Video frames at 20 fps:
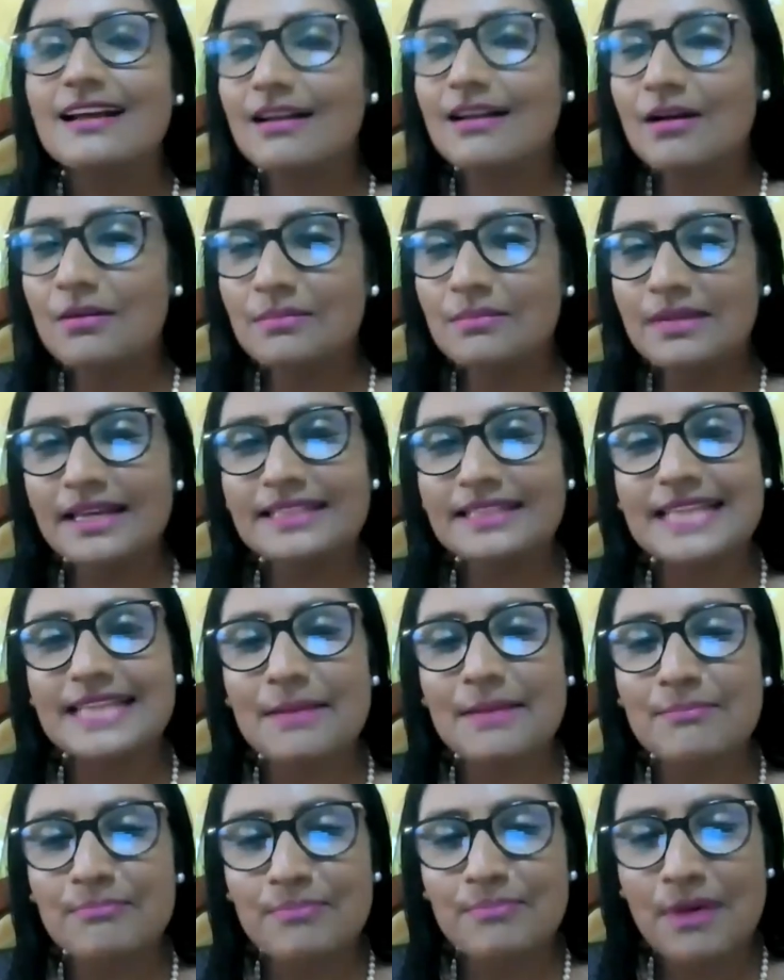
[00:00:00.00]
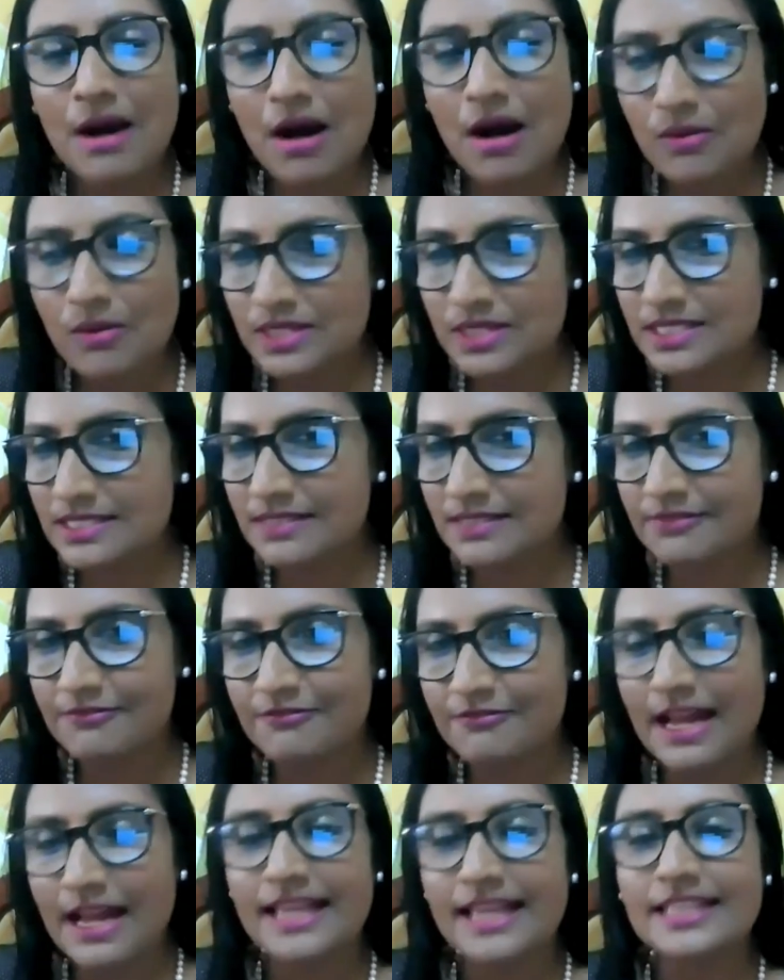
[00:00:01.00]
Come get empowered to
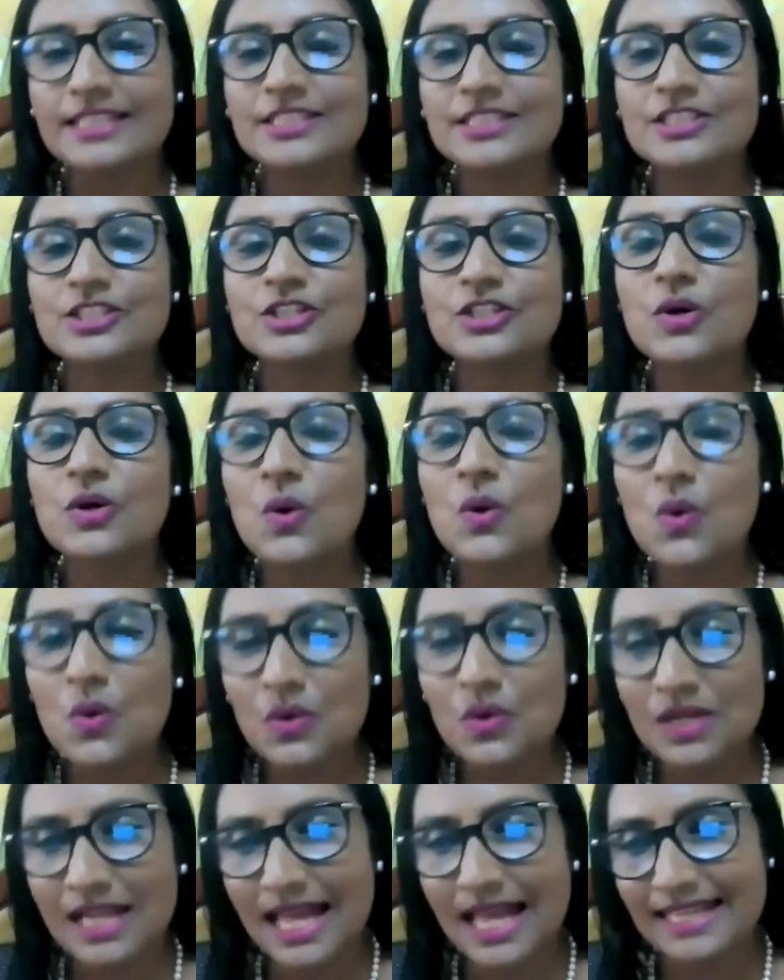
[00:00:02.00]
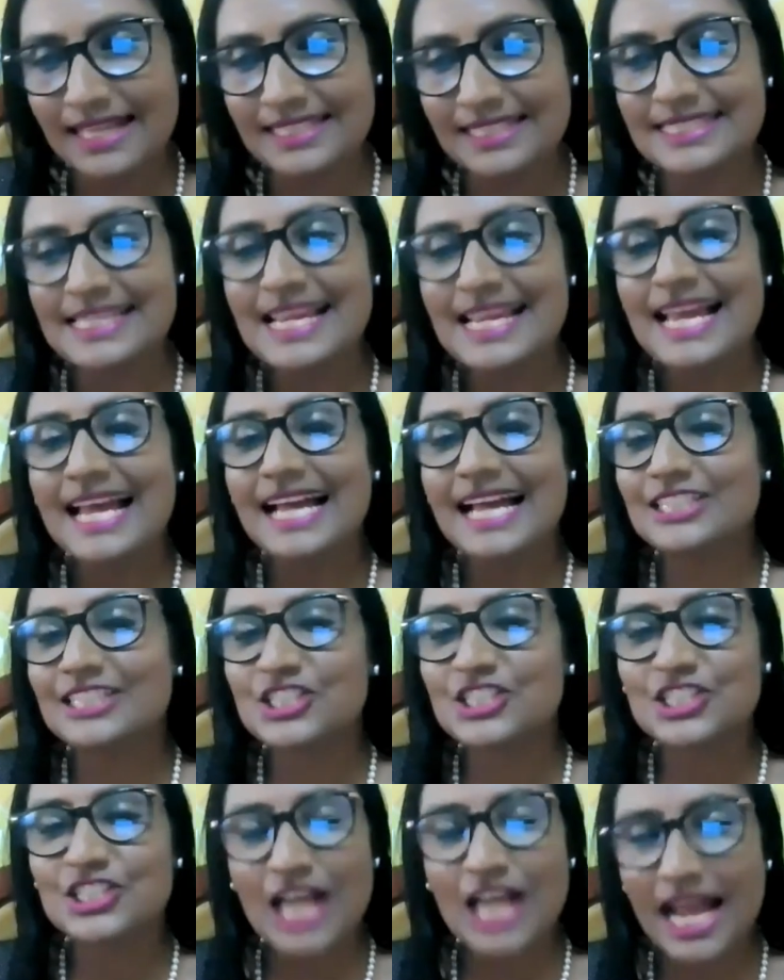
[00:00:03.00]
find your own light
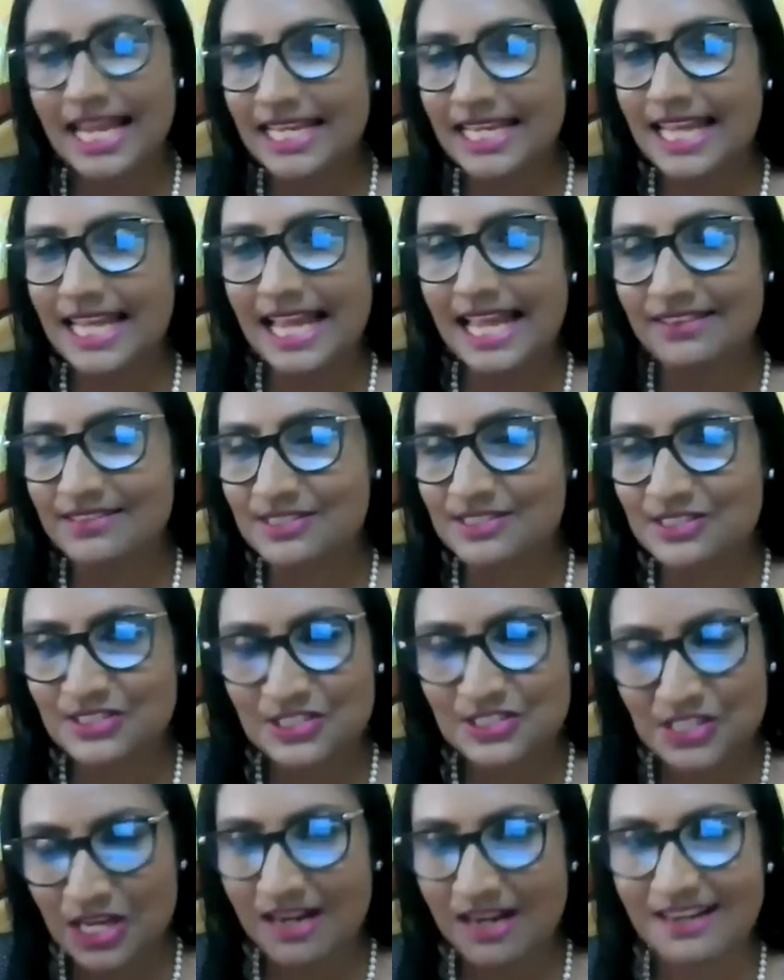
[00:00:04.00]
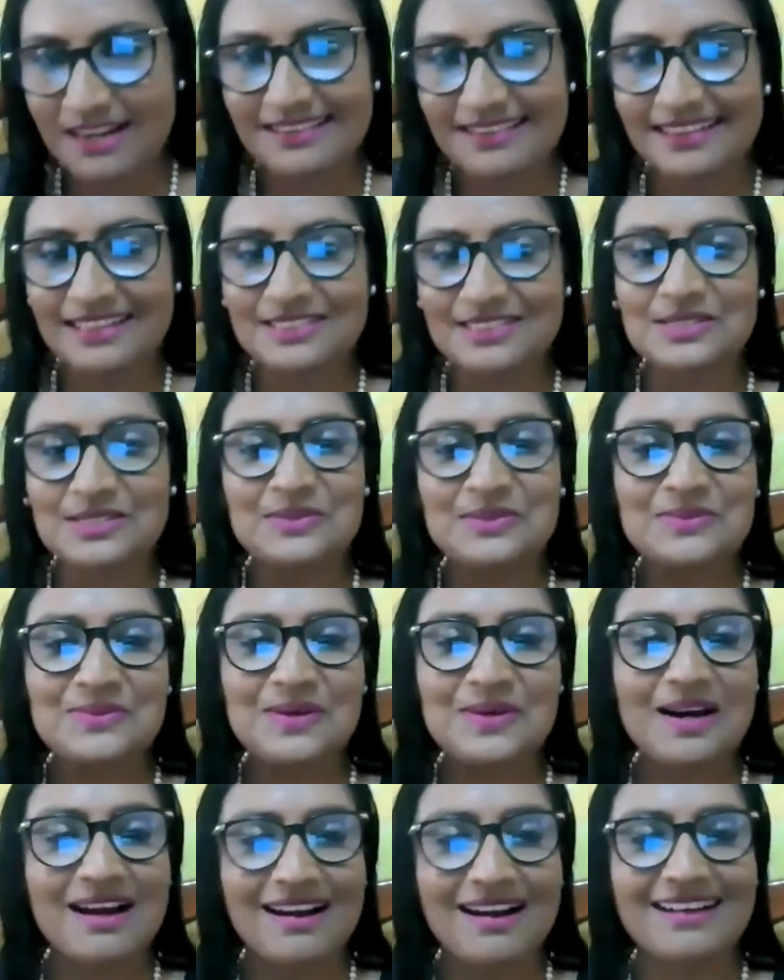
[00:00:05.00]
and shine like the star that
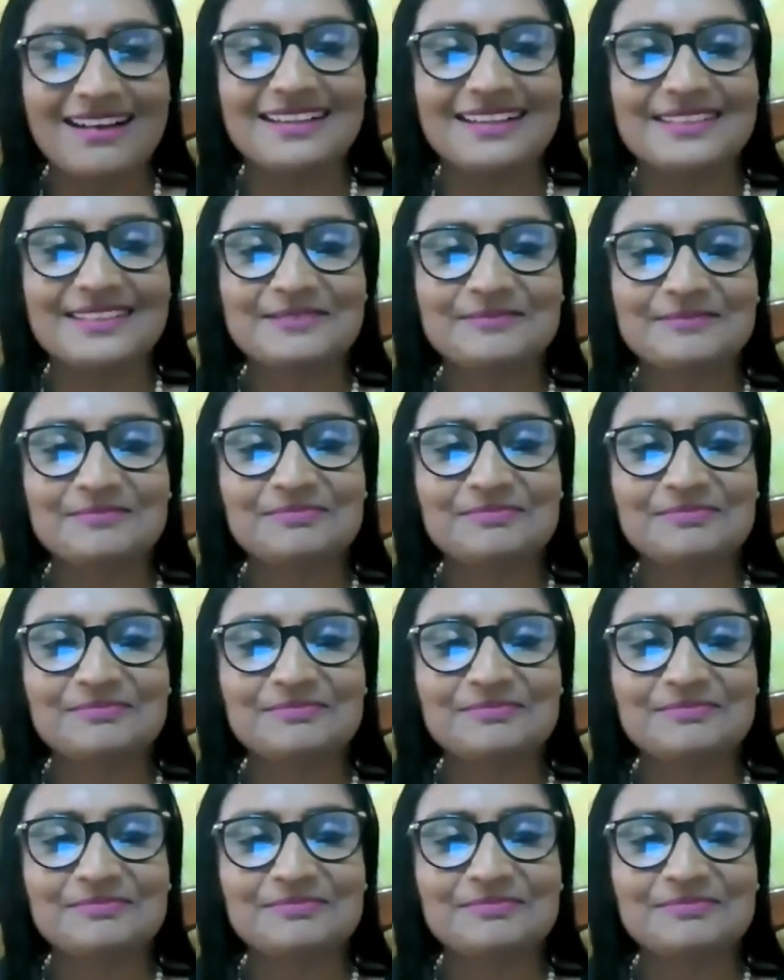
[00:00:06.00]
you are.